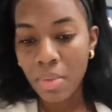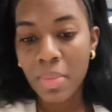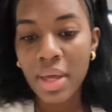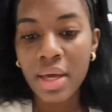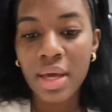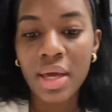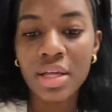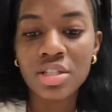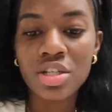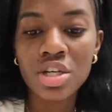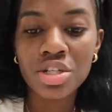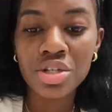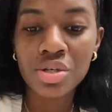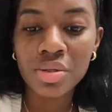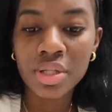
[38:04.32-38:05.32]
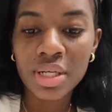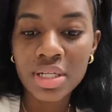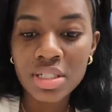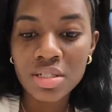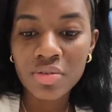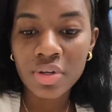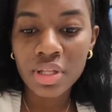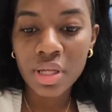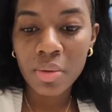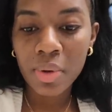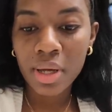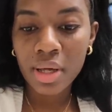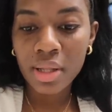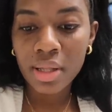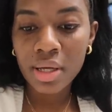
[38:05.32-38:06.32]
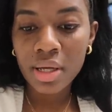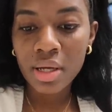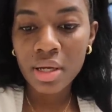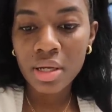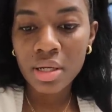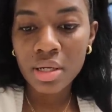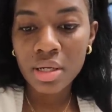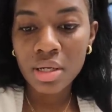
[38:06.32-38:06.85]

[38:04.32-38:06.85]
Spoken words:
gonna make a to-do list really quickly.